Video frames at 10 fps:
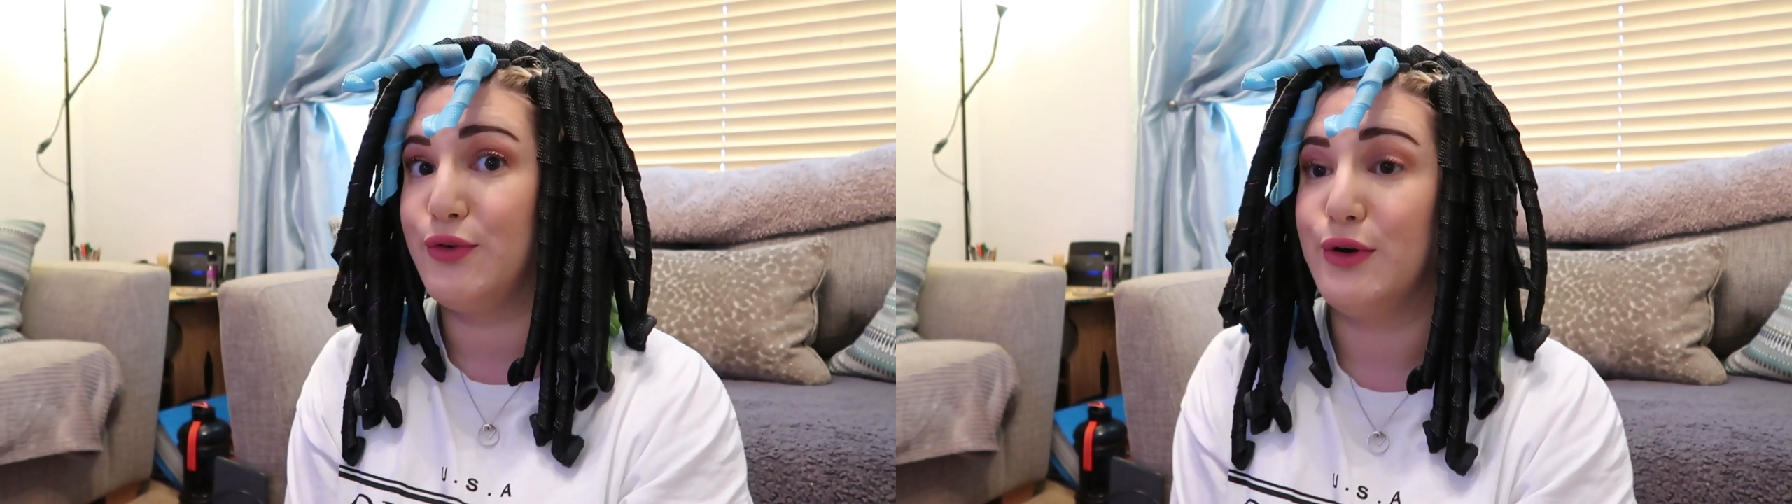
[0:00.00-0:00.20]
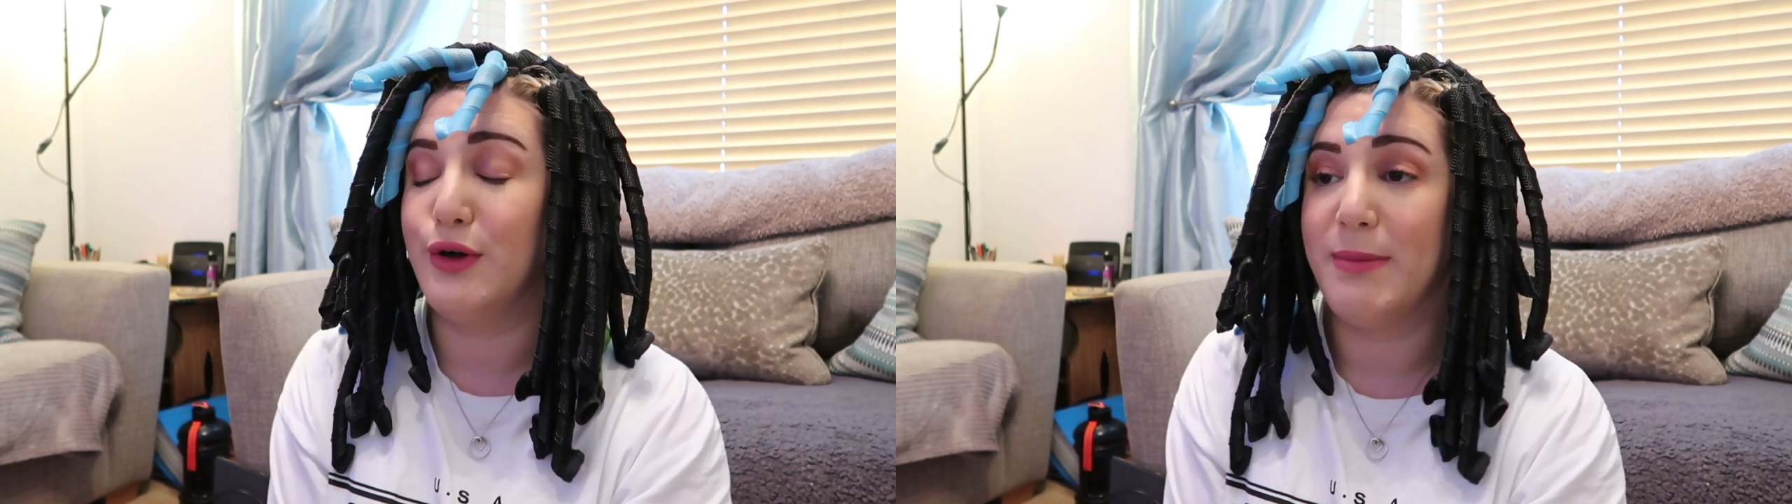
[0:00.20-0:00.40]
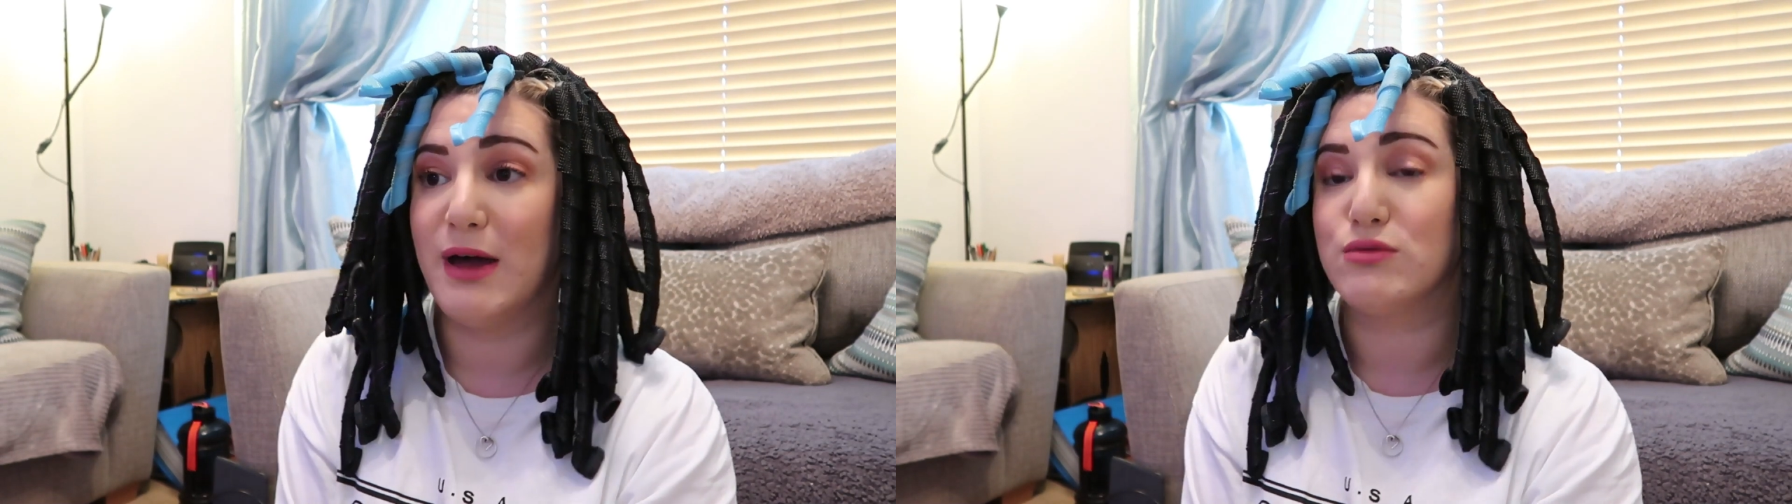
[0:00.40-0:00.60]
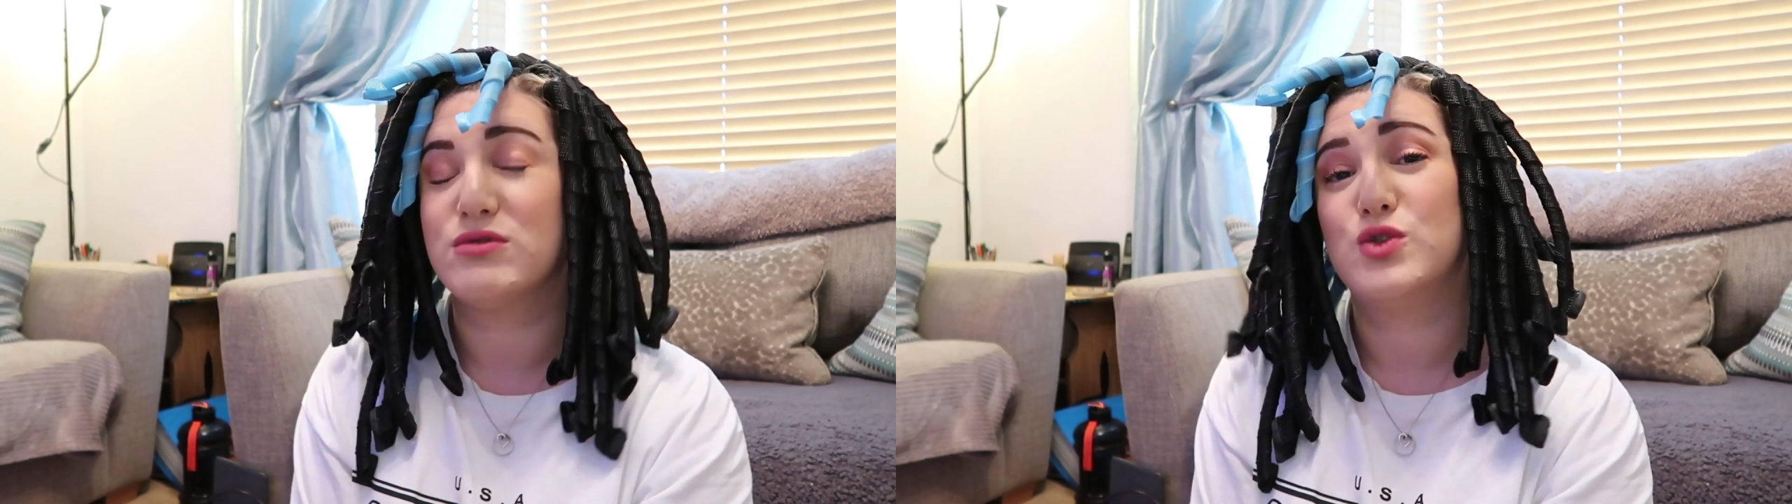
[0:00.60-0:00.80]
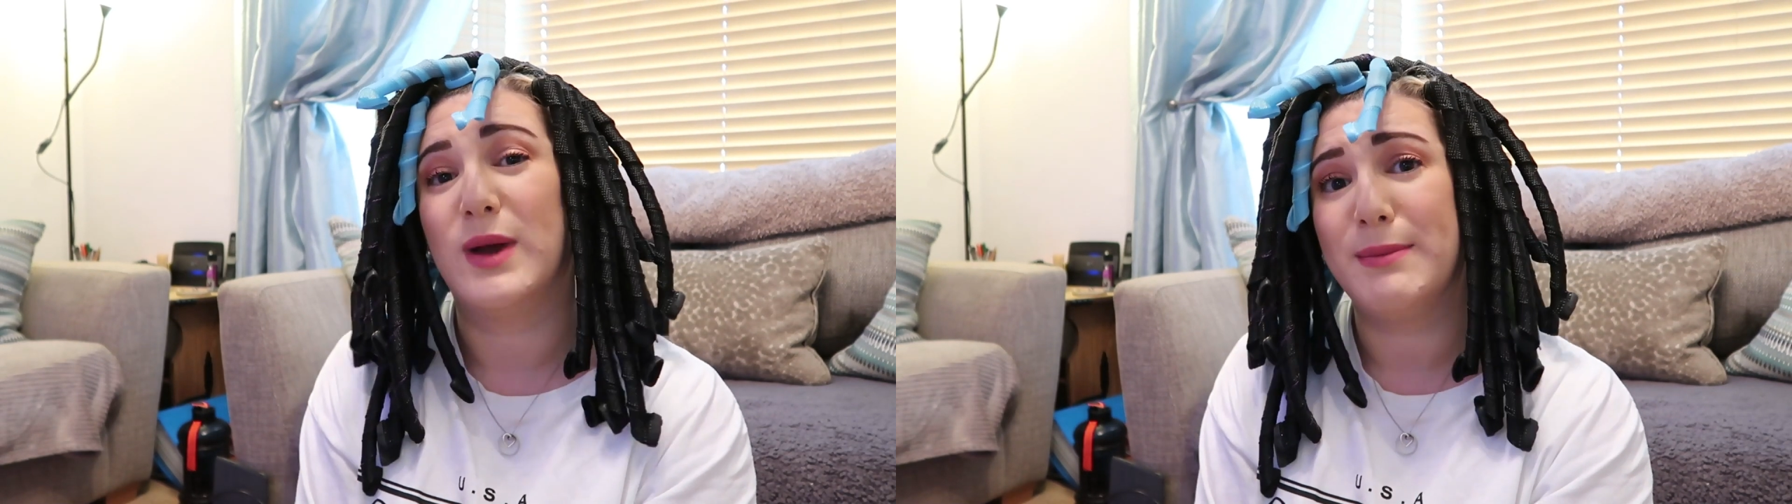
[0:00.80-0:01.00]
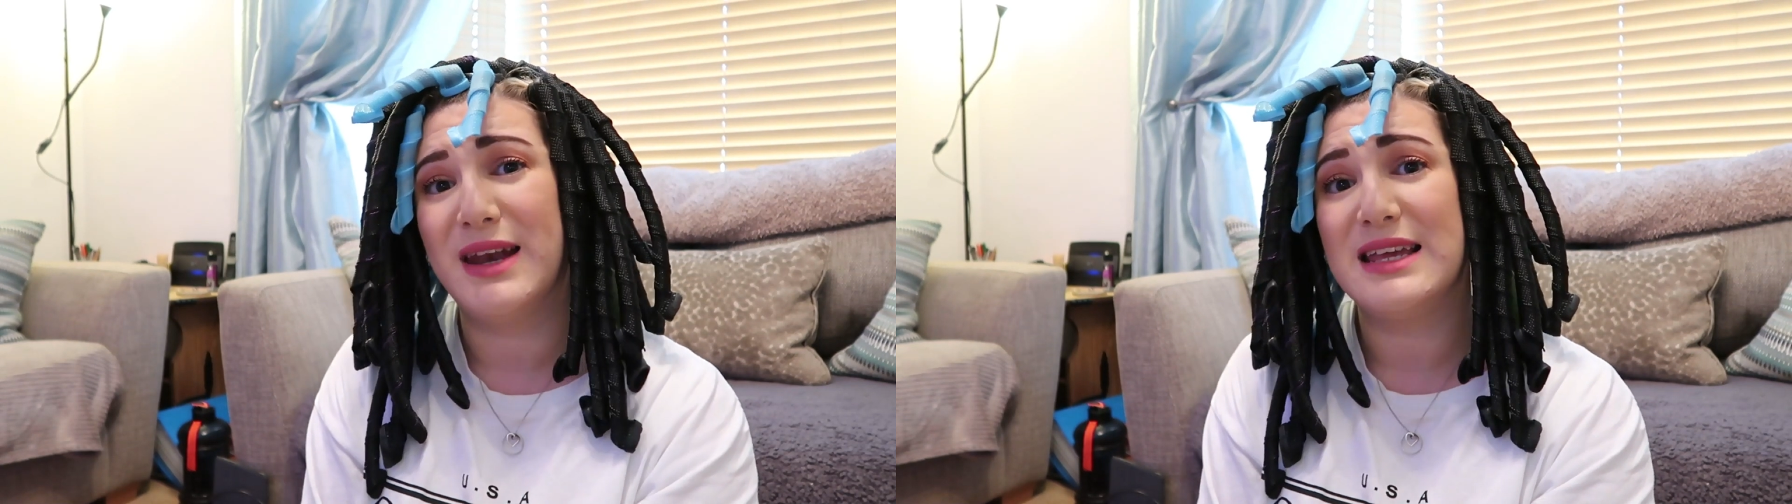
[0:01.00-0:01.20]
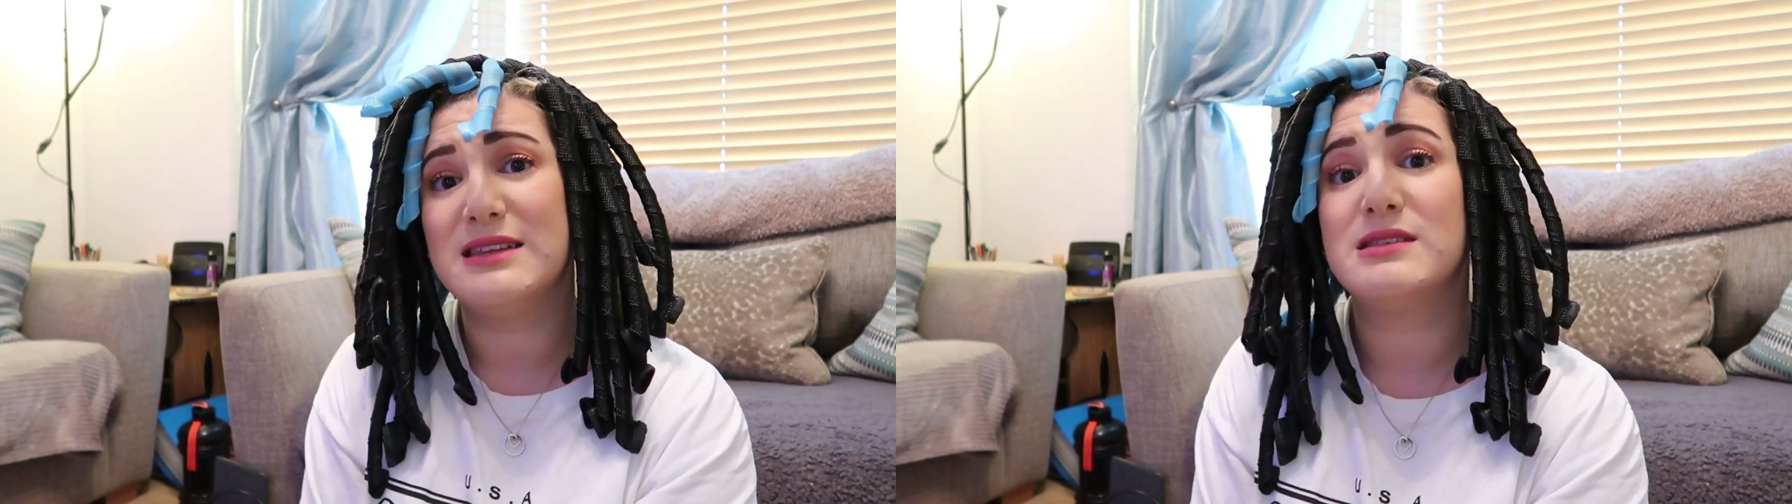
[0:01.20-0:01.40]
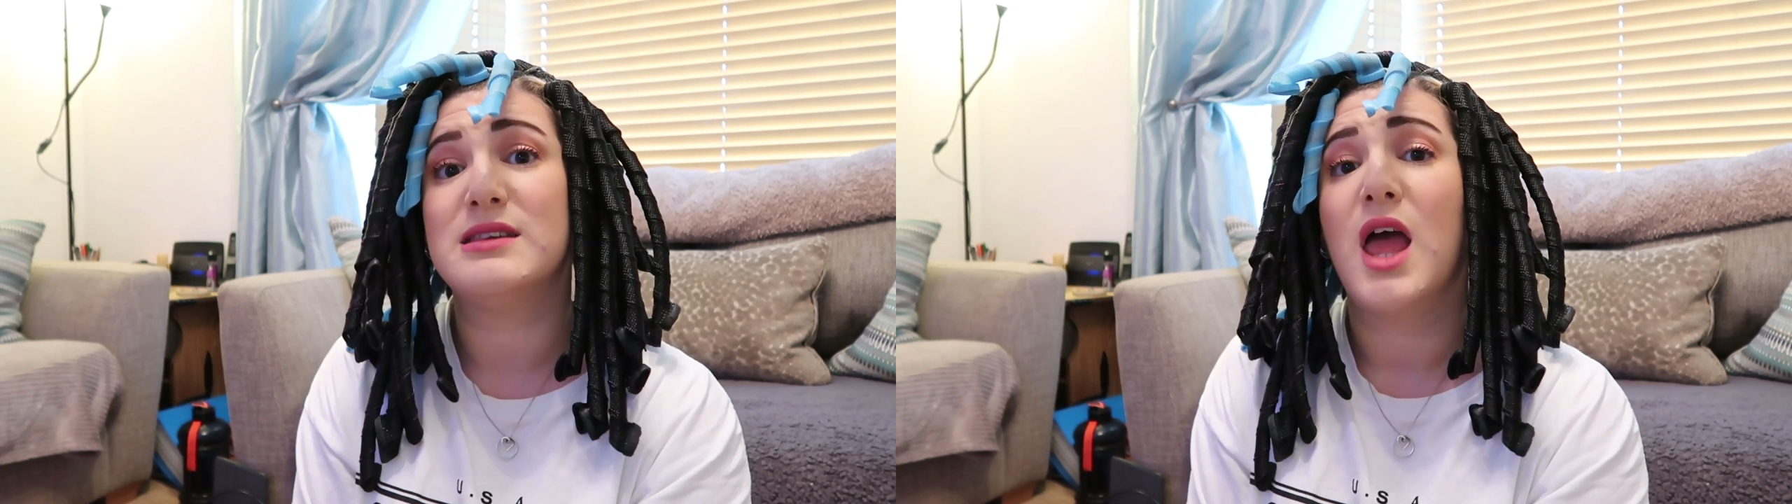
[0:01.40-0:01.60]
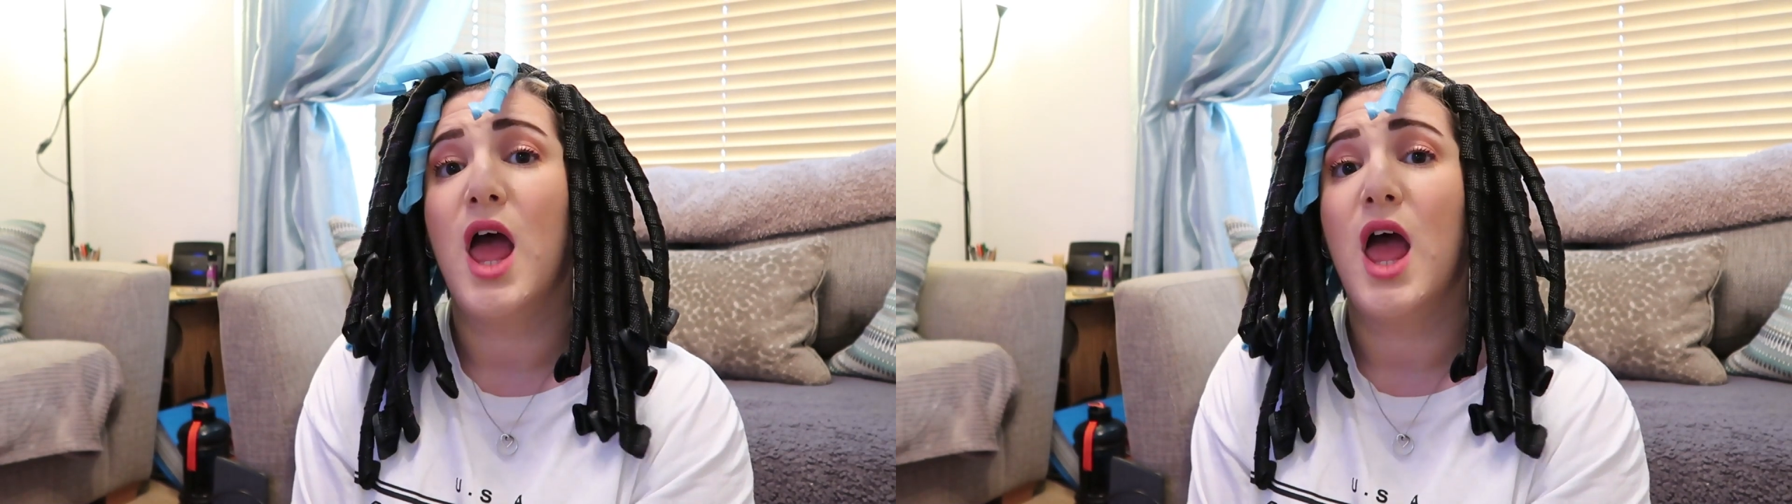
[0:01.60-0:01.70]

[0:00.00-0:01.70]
for about 20 minutes